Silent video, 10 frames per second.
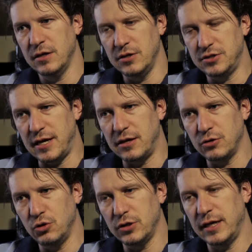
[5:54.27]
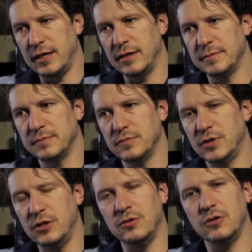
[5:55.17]
you start looking.
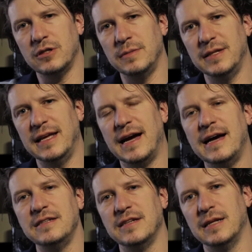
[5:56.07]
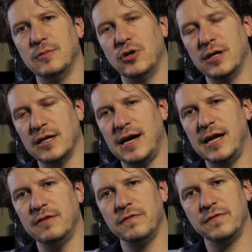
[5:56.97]
You don't look them in the eyes anymore. You
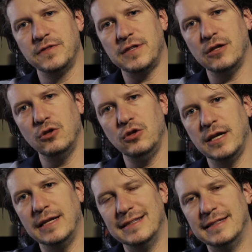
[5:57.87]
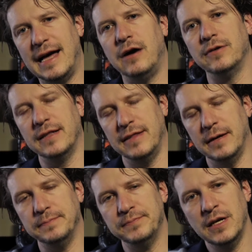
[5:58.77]
kind of start looking down at
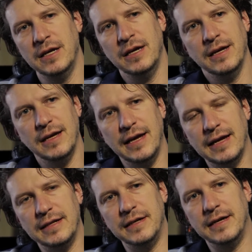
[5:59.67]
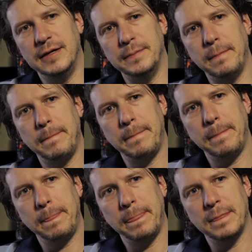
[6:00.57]
them, and
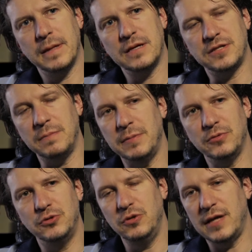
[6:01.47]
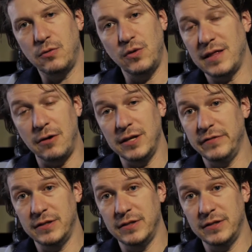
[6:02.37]
some people do that without